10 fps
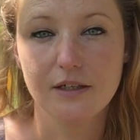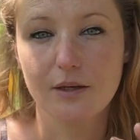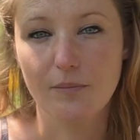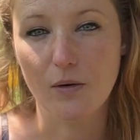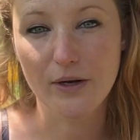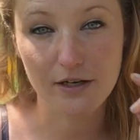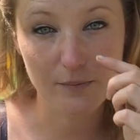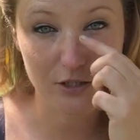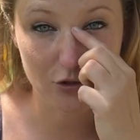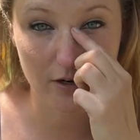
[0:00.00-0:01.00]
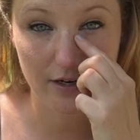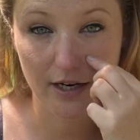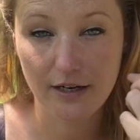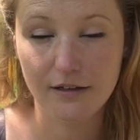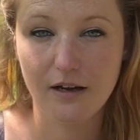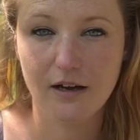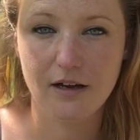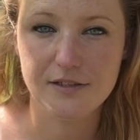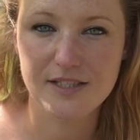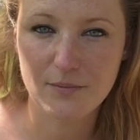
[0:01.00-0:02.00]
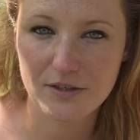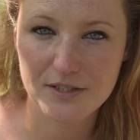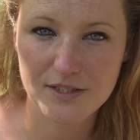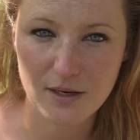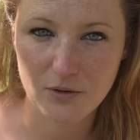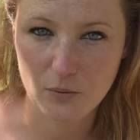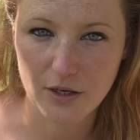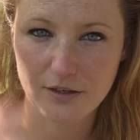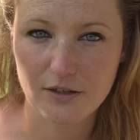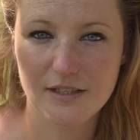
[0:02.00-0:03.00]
But we're going to be trying a summer one.